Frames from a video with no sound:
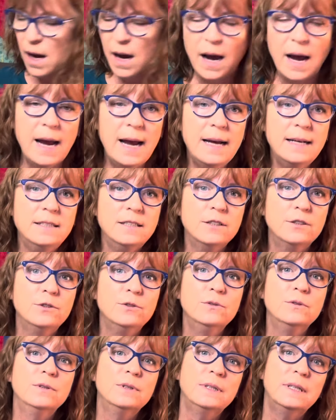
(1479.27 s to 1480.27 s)
I had to
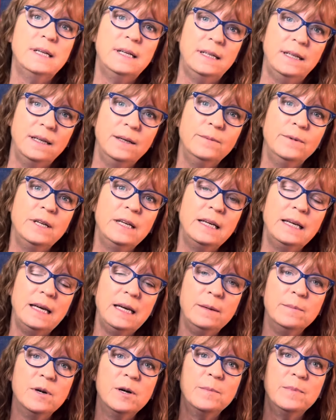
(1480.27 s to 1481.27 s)
Google it. And when it
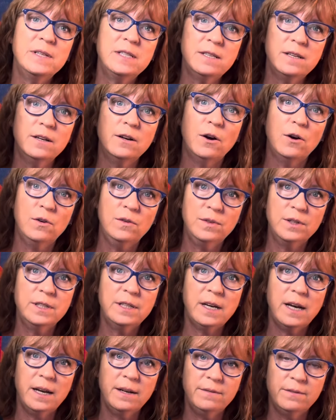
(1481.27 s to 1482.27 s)
came up, it's an
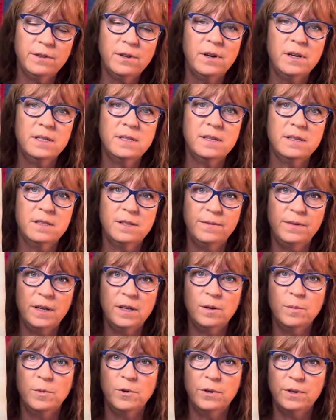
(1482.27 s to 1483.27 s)
overdyed floss that's
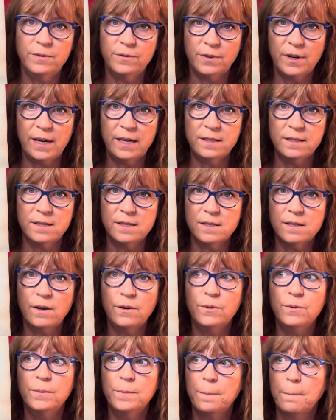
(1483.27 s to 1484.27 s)
available in France.
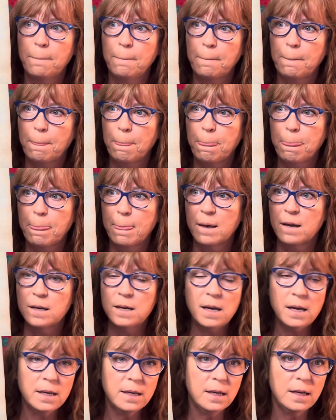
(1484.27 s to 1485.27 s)
So
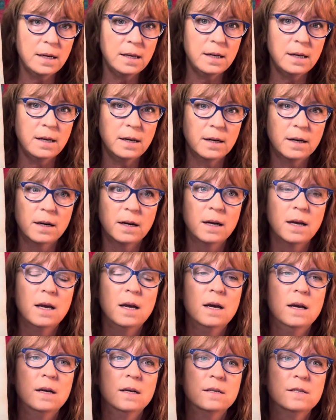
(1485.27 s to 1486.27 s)
can't get it here.
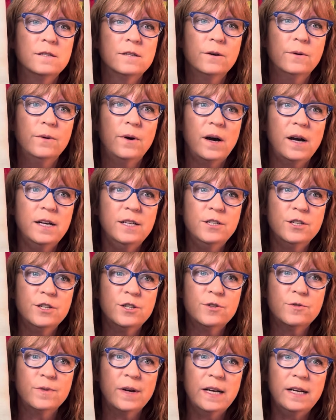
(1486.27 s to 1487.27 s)
So I
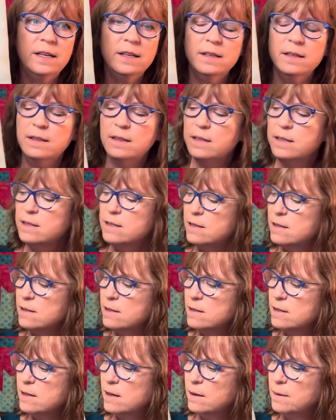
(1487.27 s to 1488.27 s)
just rated, this
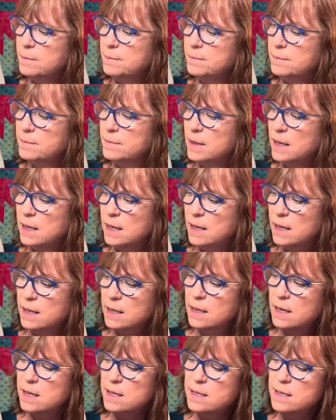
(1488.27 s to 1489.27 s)
is um,
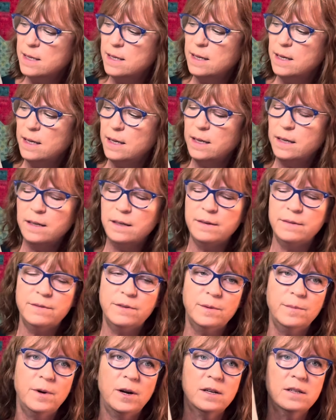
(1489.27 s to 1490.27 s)
Cousin It
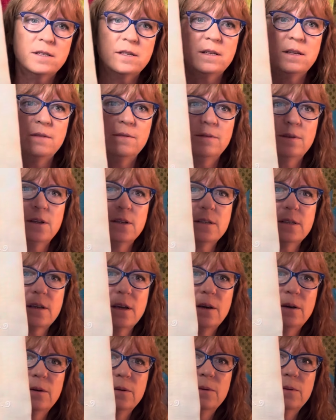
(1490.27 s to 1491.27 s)
from Roxy
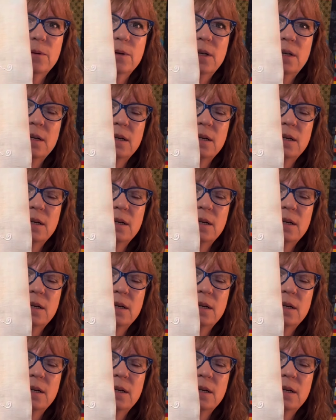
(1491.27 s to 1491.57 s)
Flusco